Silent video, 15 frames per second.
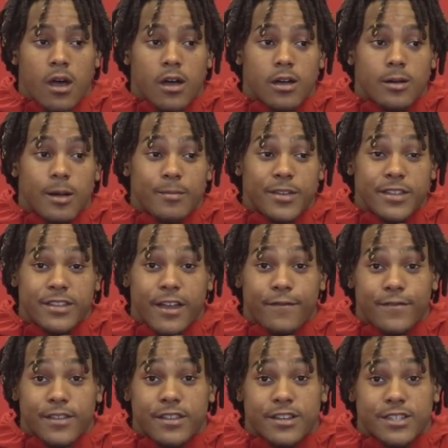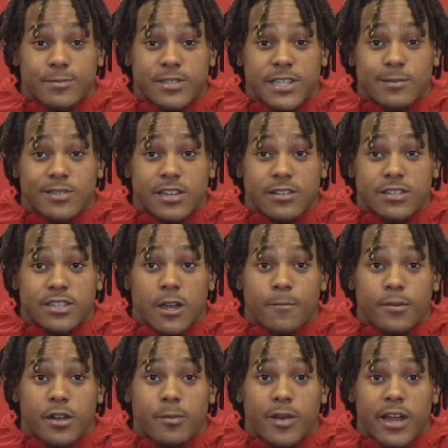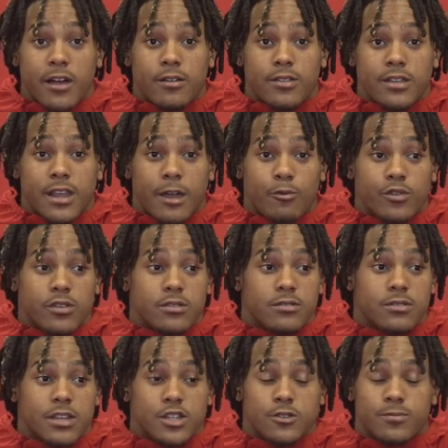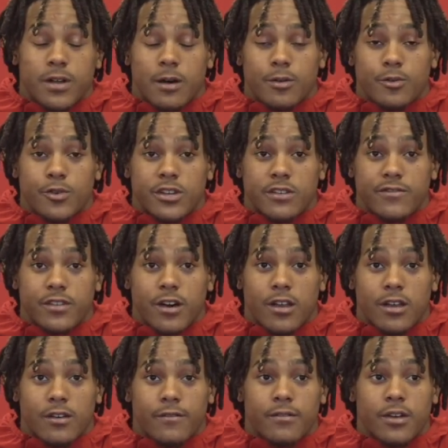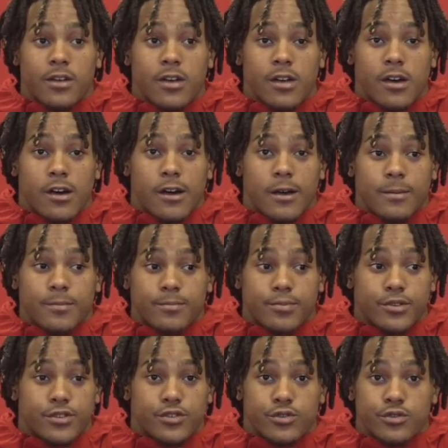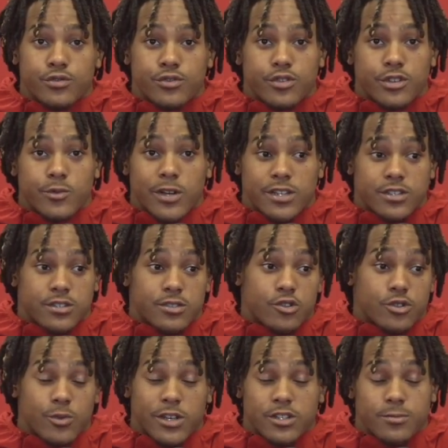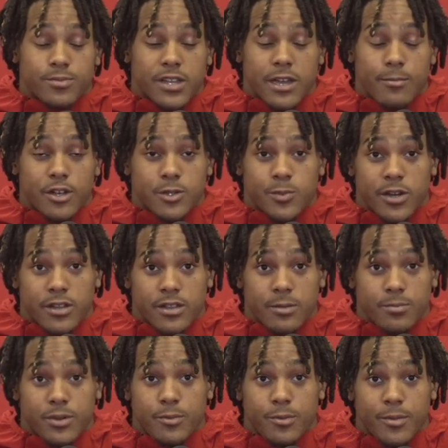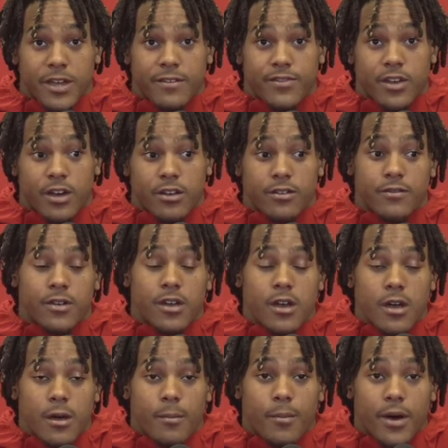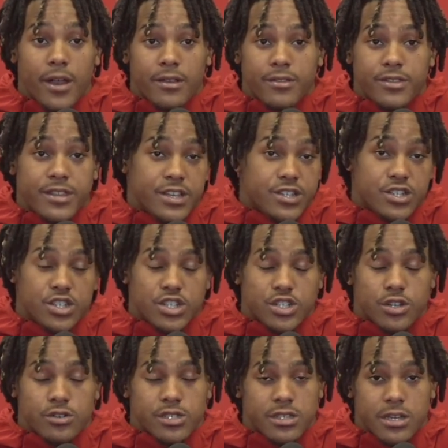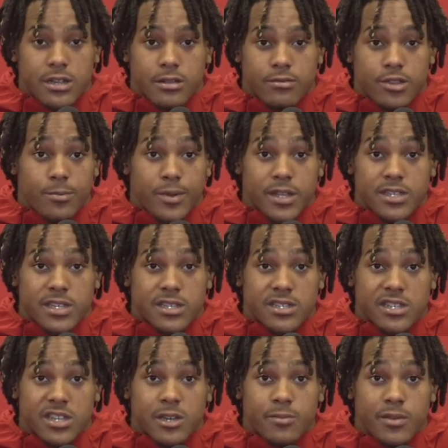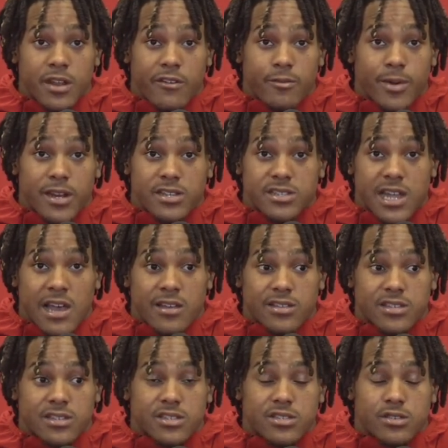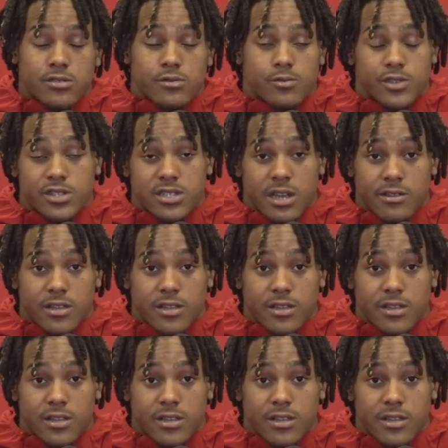I mean, definitely there's some teams that are stepping up now that you probably wouldn't have thought of. Purdue, Northwestern playing much better than people may have thought of. But this just shows that the Big Ten's deep and everybody's talented, so we